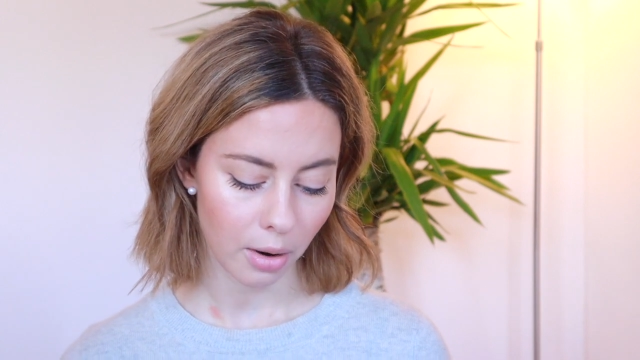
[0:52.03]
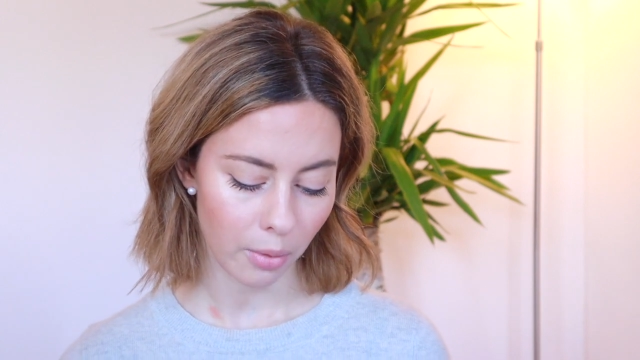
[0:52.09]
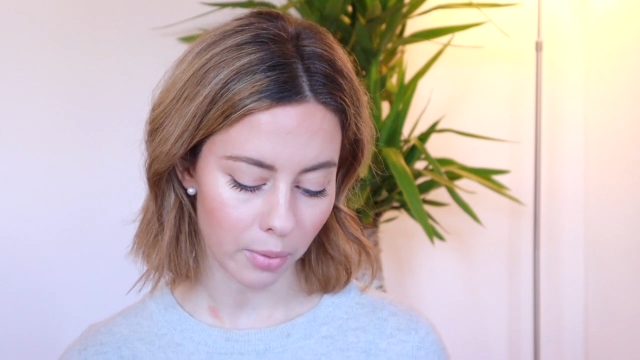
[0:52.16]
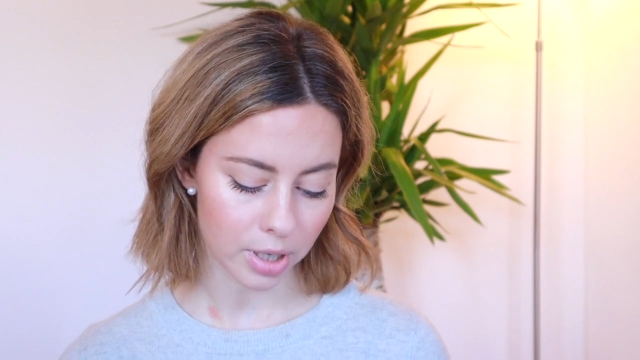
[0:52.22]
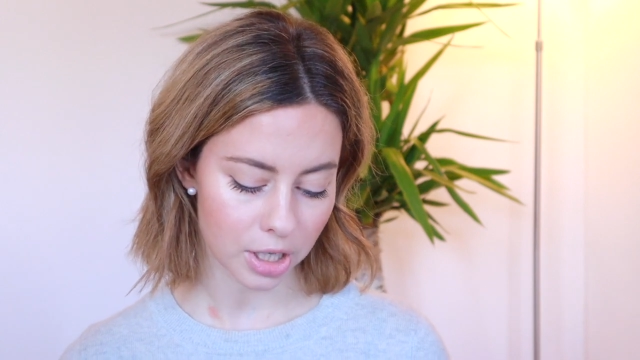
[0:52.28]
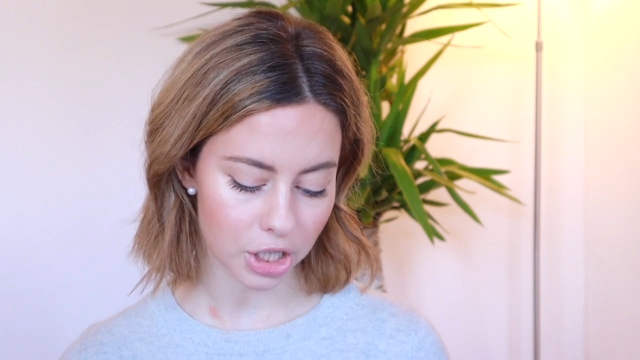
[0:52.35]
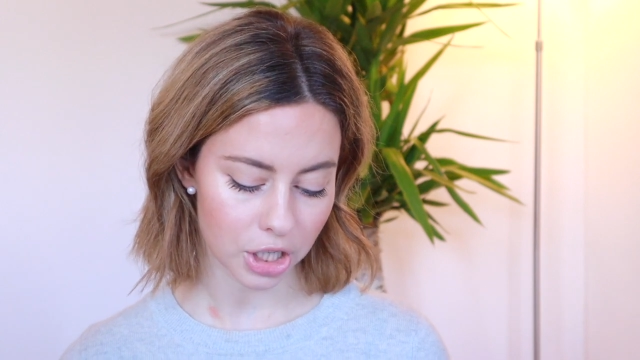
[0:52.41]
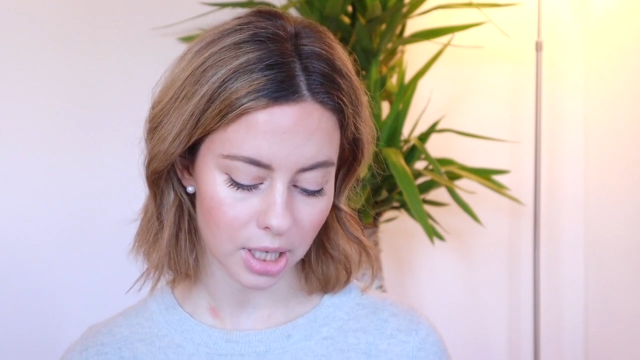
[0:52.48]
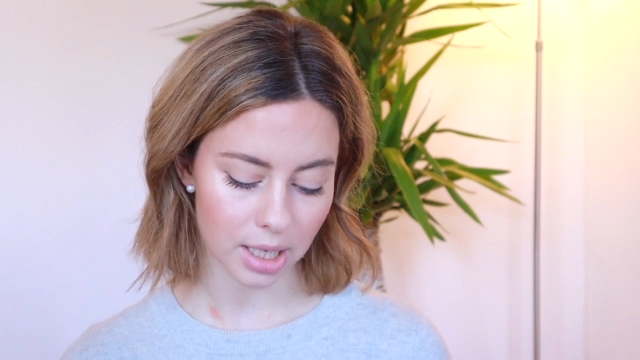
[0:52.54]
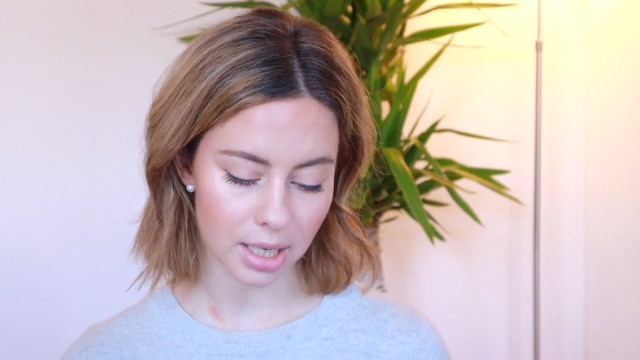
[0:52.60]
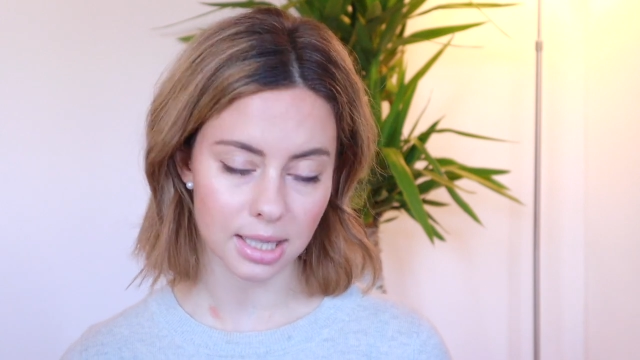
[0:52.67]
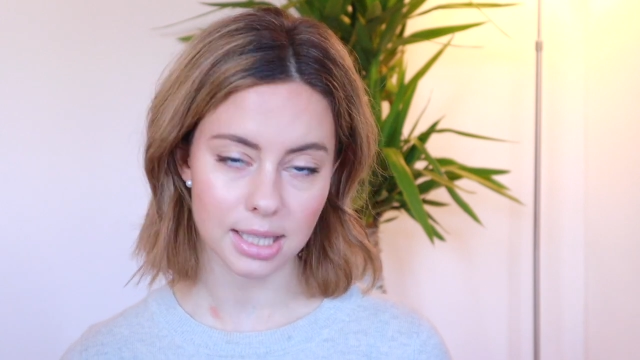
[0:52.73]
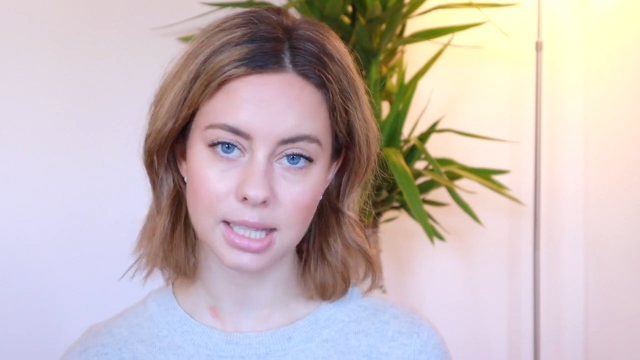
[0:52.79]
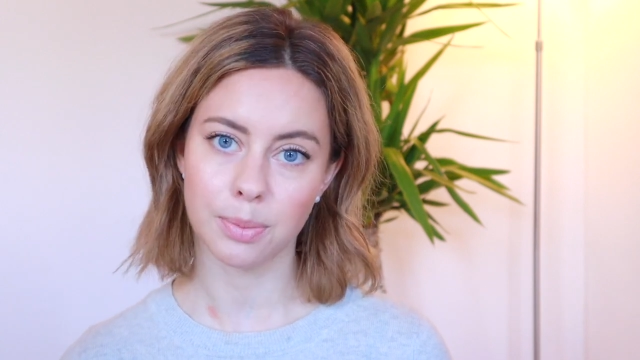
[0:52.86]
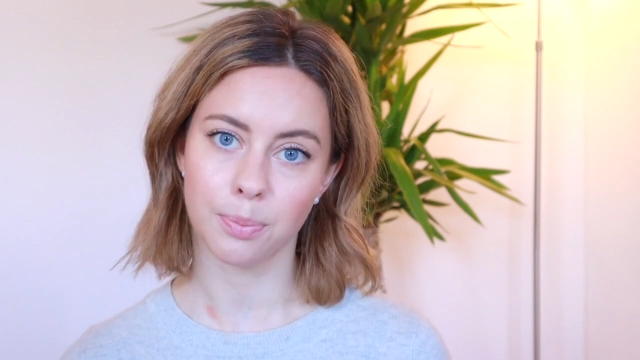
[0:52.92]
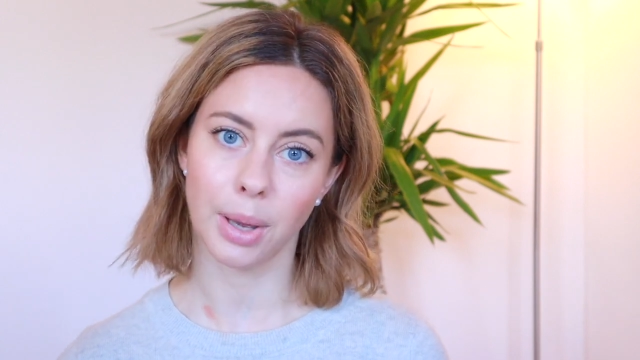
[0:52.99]
which
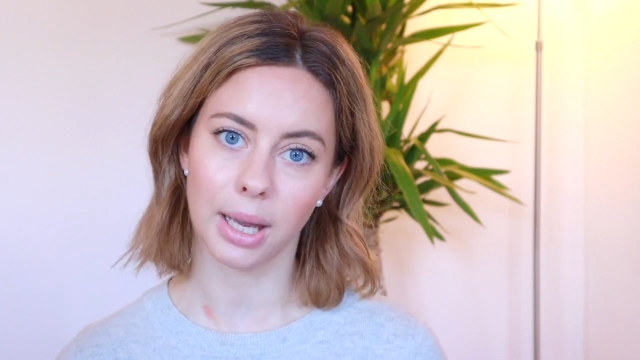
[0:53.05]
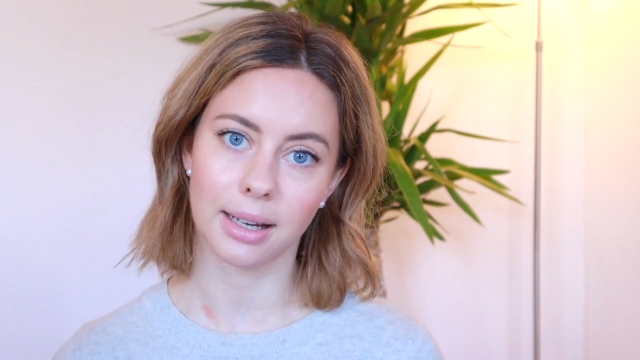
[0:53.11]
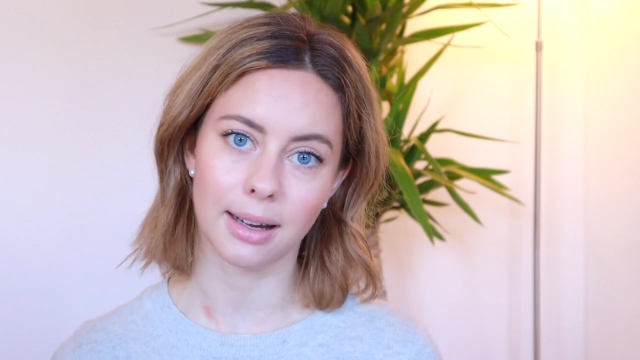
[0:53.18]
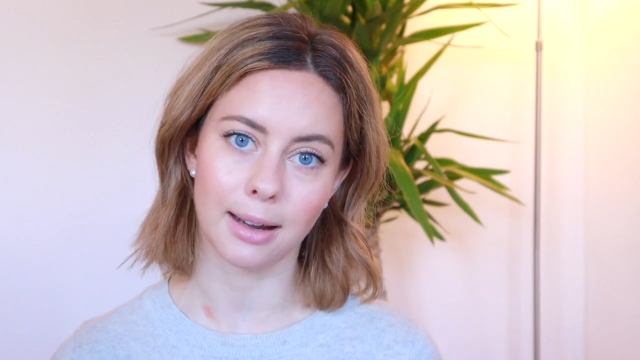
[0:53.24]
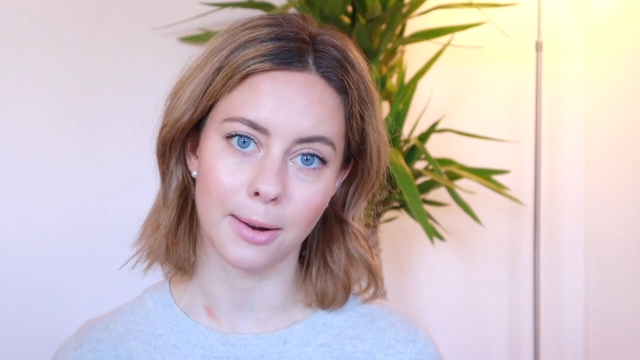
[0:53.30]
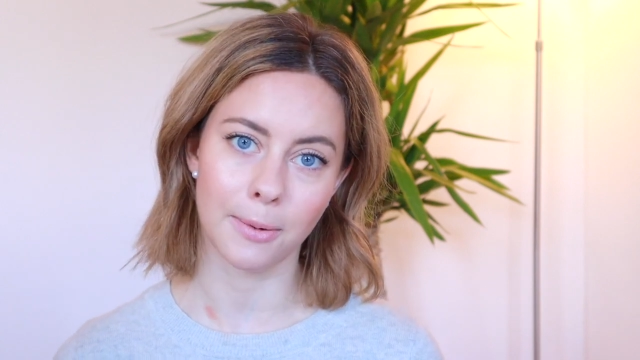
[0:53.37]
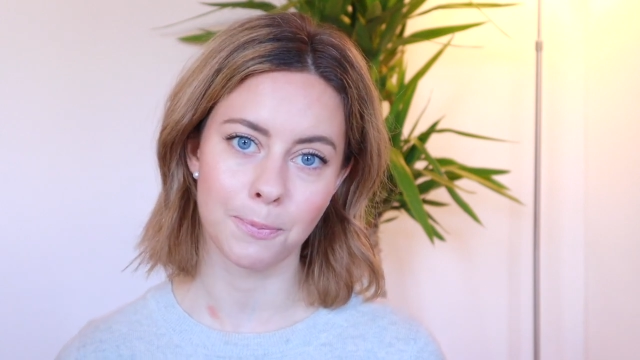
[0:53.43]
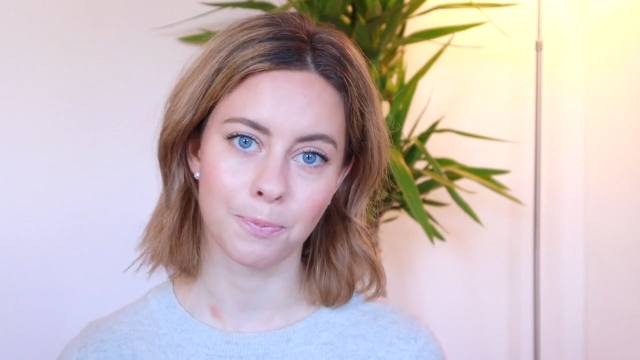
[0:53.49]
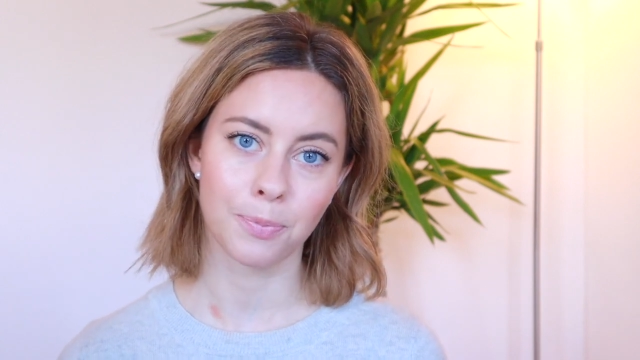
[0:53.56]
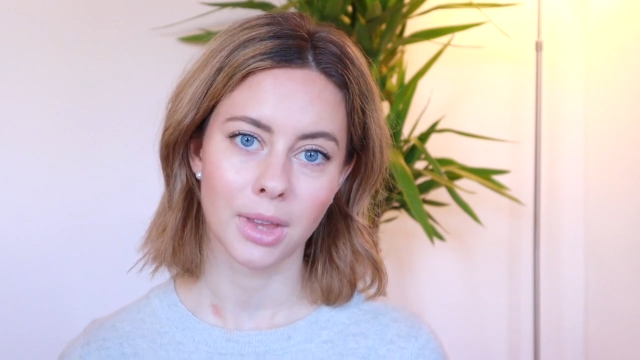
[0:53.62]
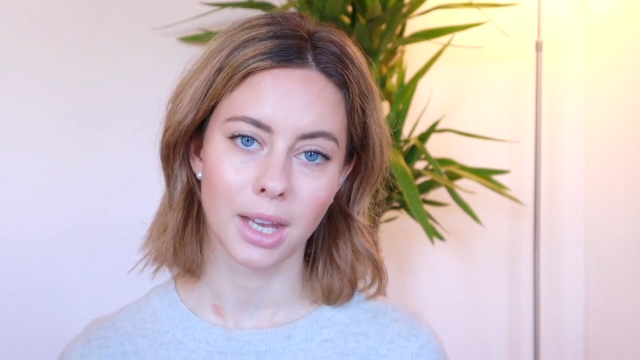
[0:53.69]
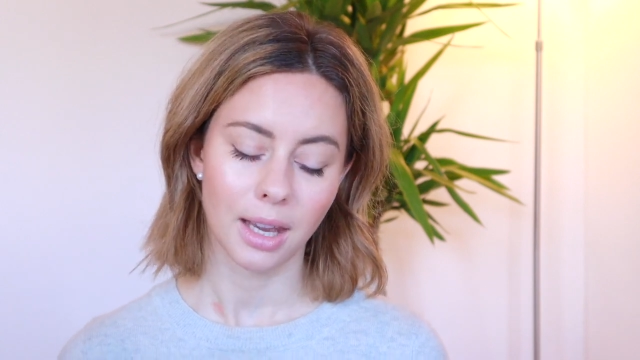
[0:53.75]
is Becca.